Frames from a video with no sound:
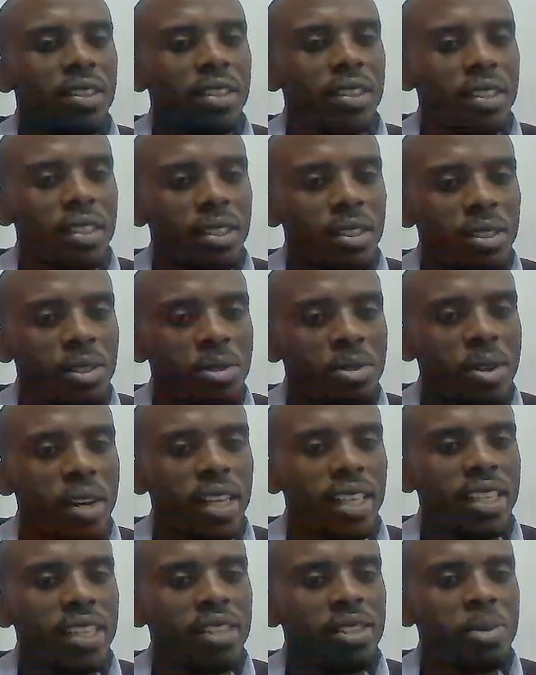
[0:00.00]
Do your
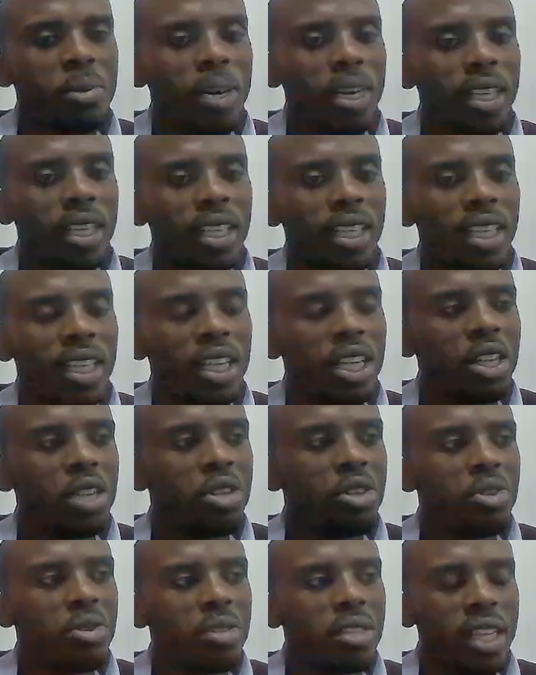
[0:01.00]
guesswork. You
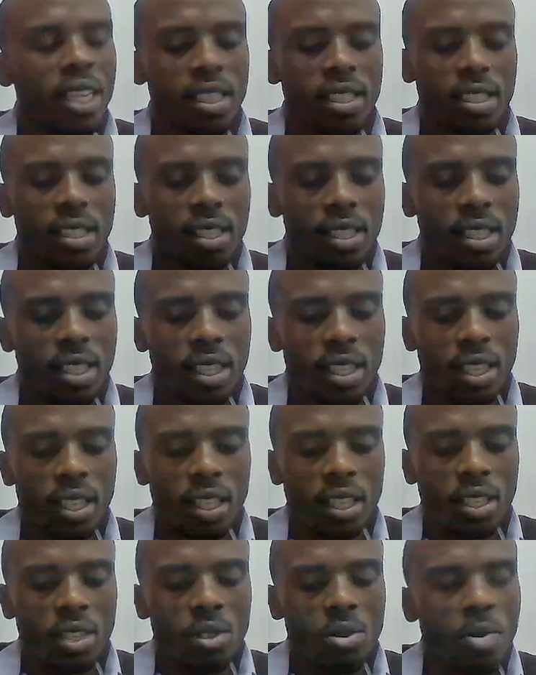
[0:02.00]
just
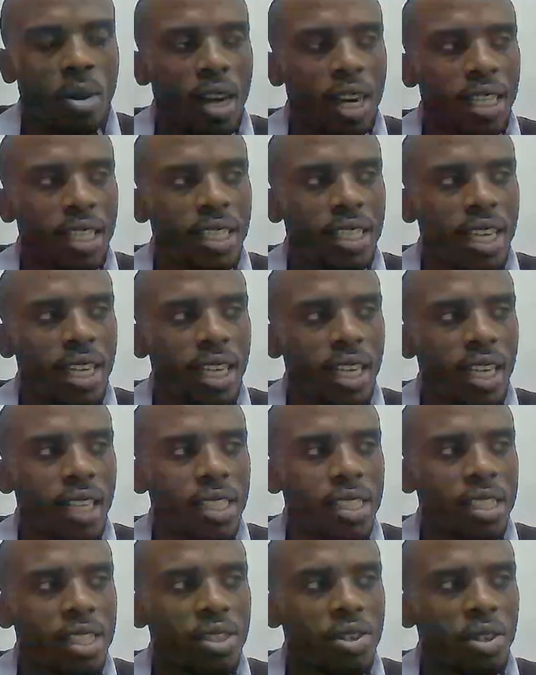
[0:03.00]
do a
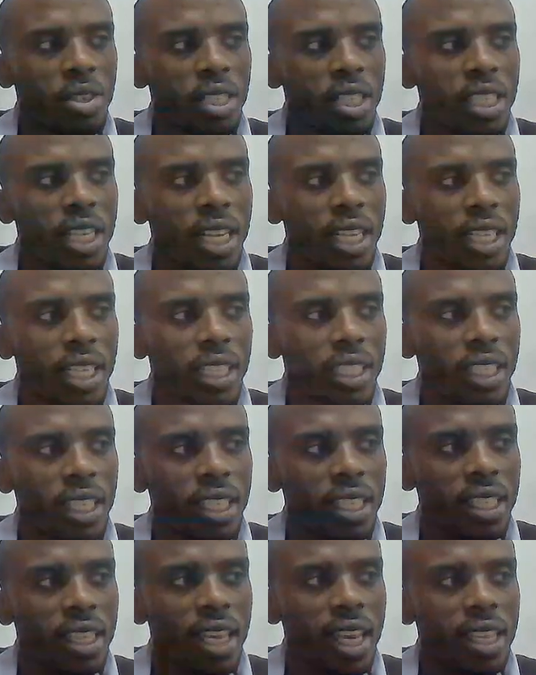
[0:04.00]
single redirect like
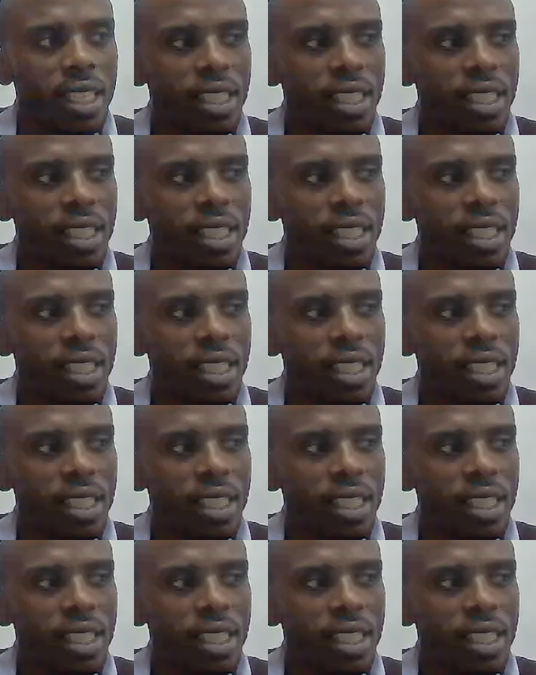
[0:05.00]
that,